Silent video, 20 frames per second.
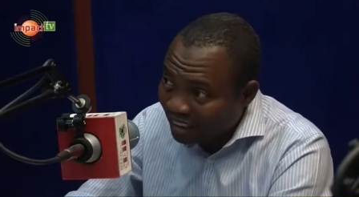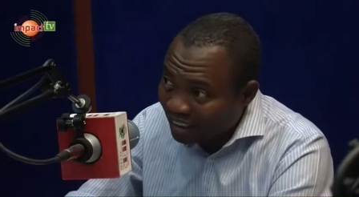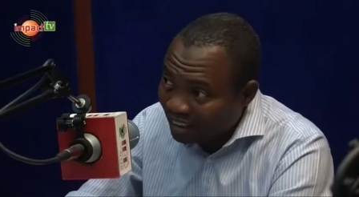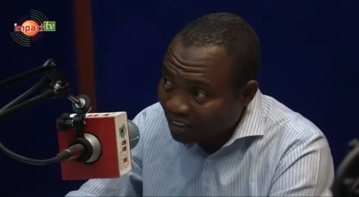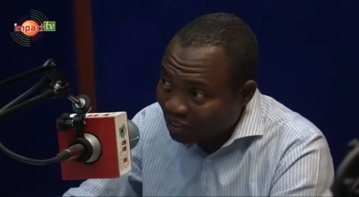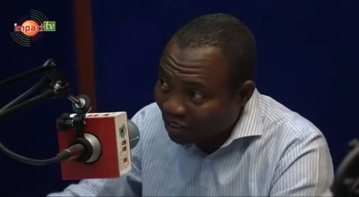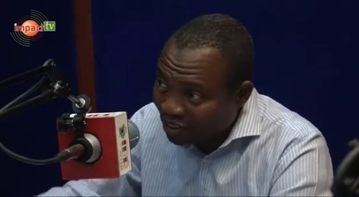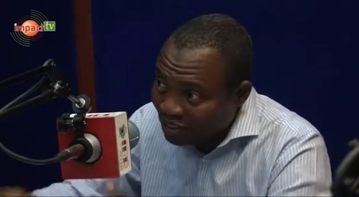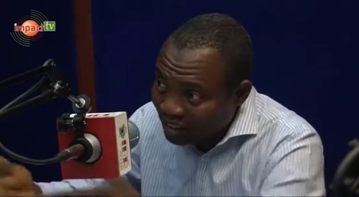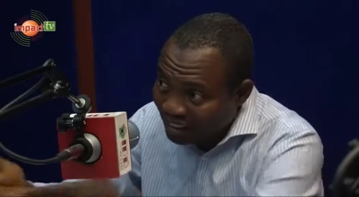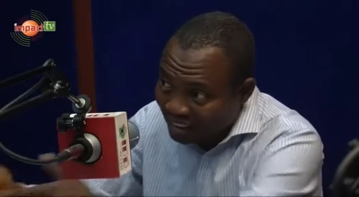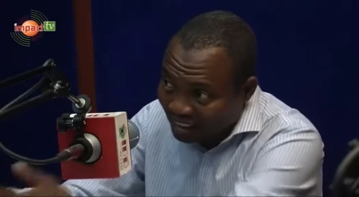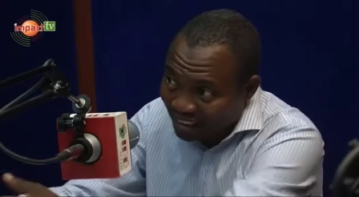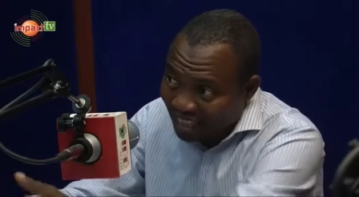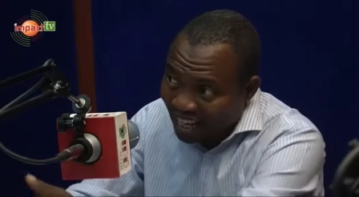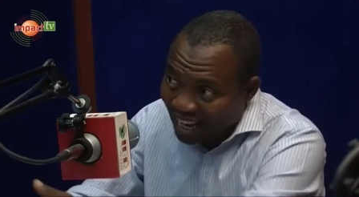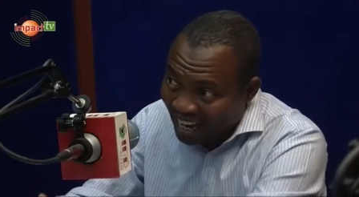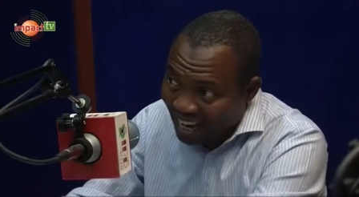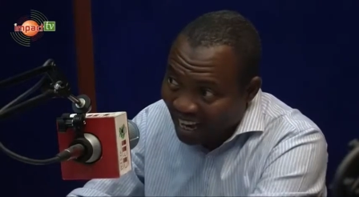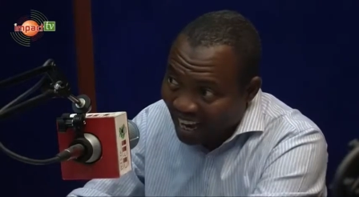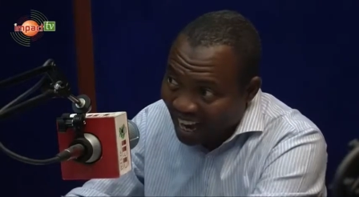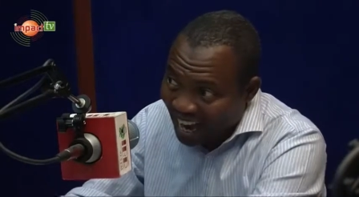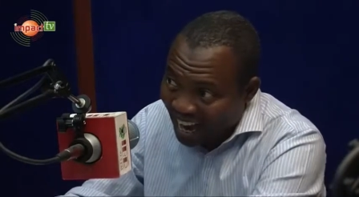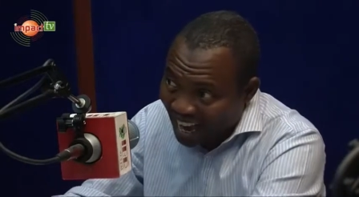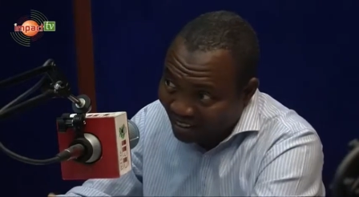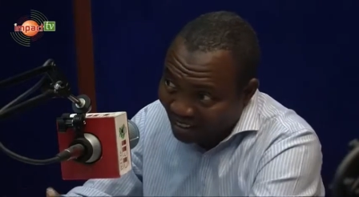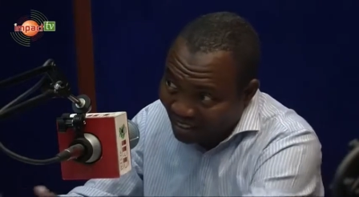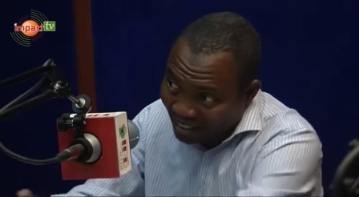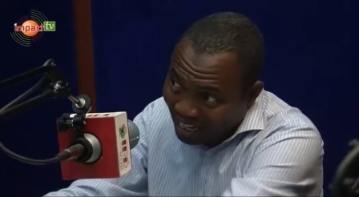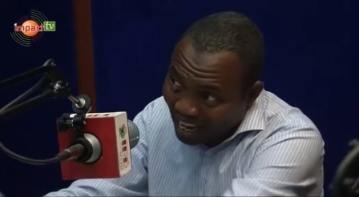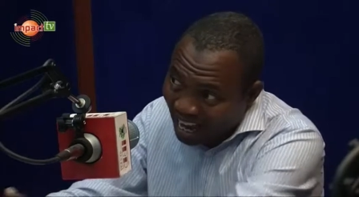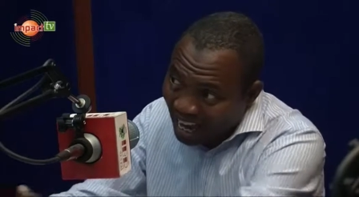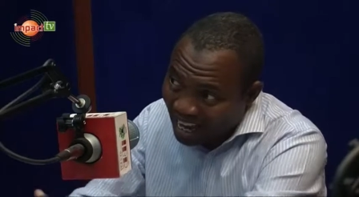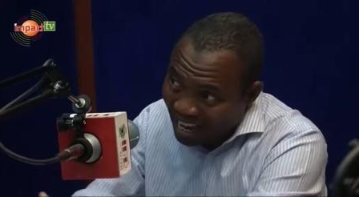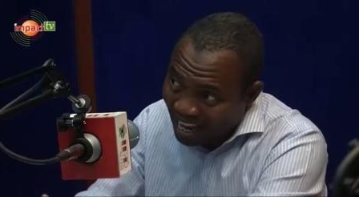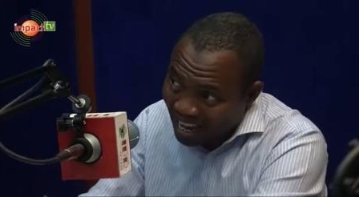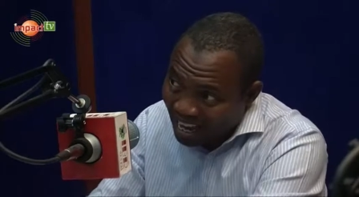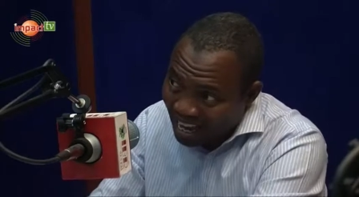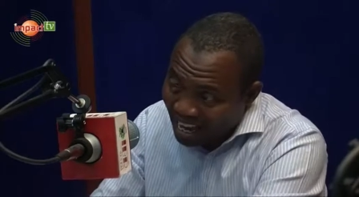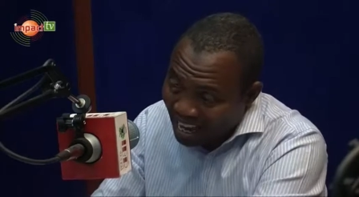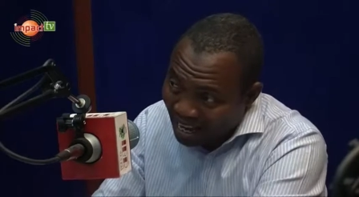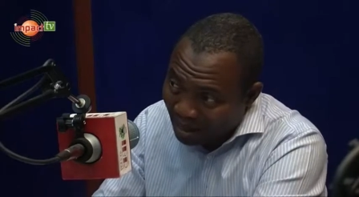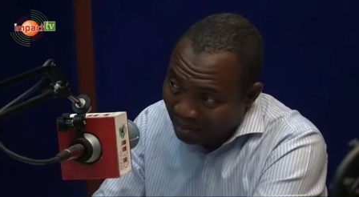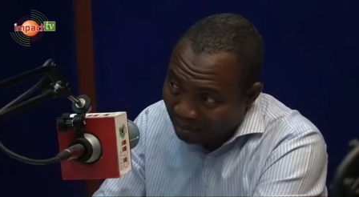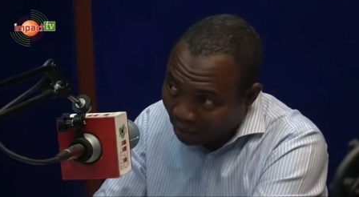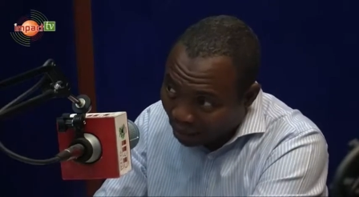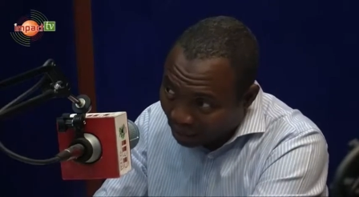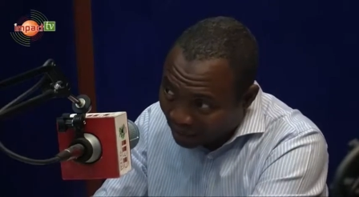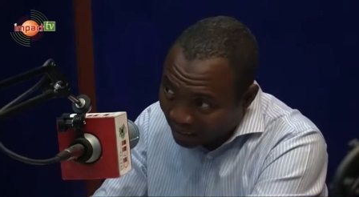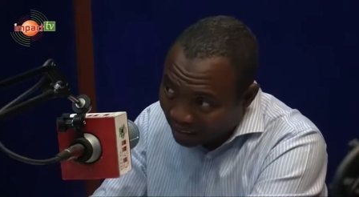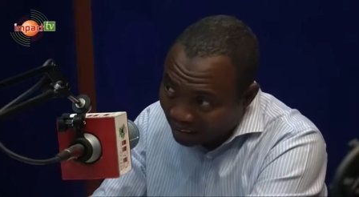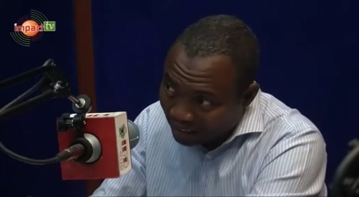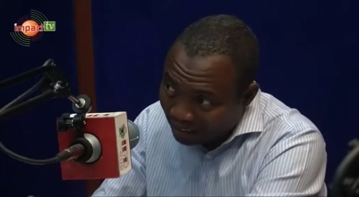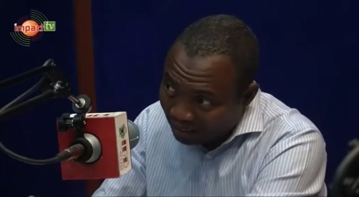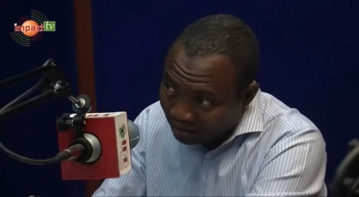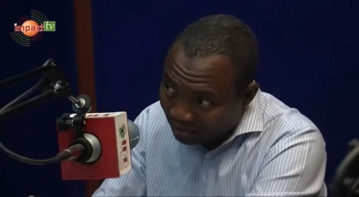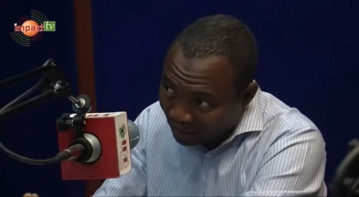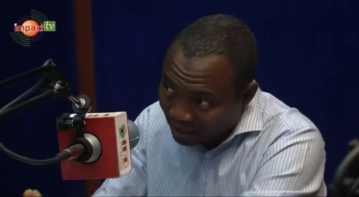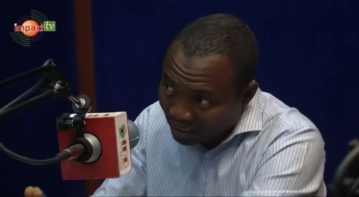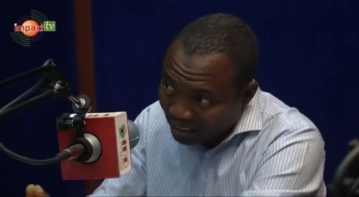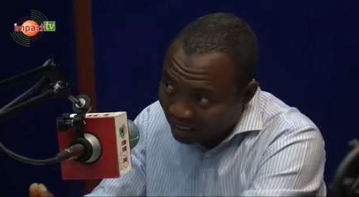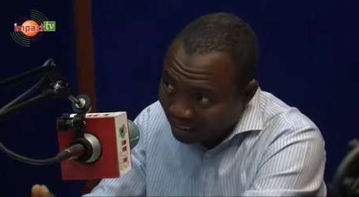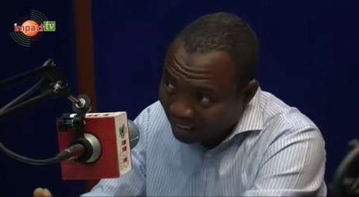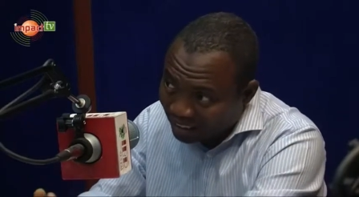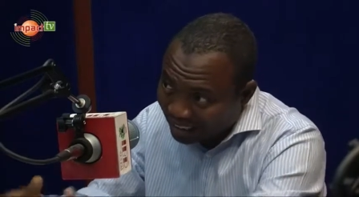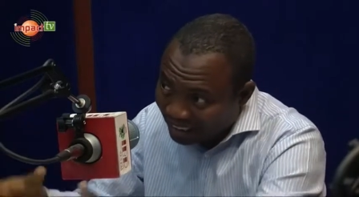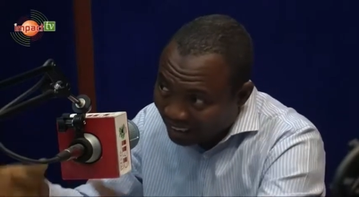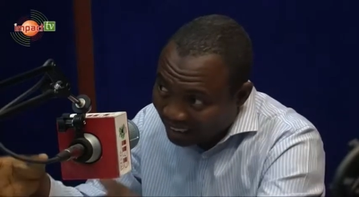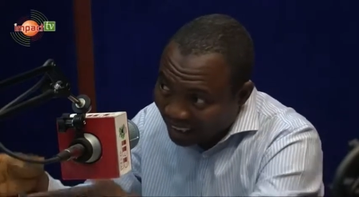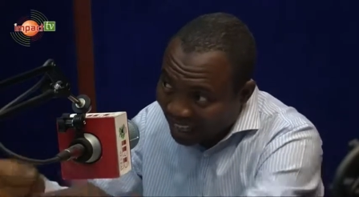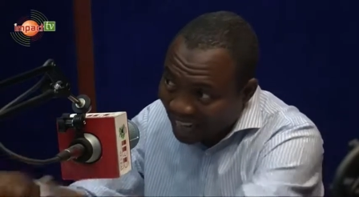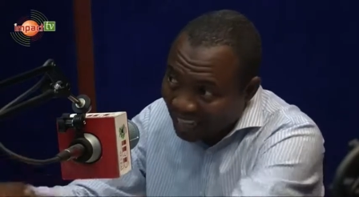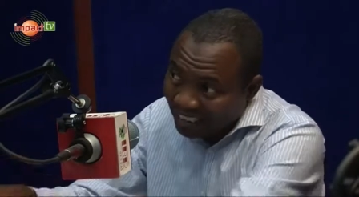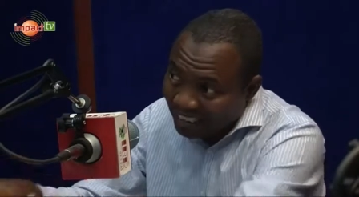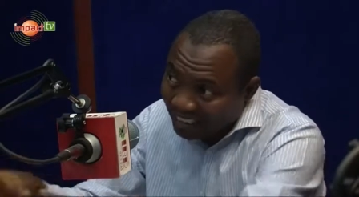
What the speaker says: So it's another burden for the citizen that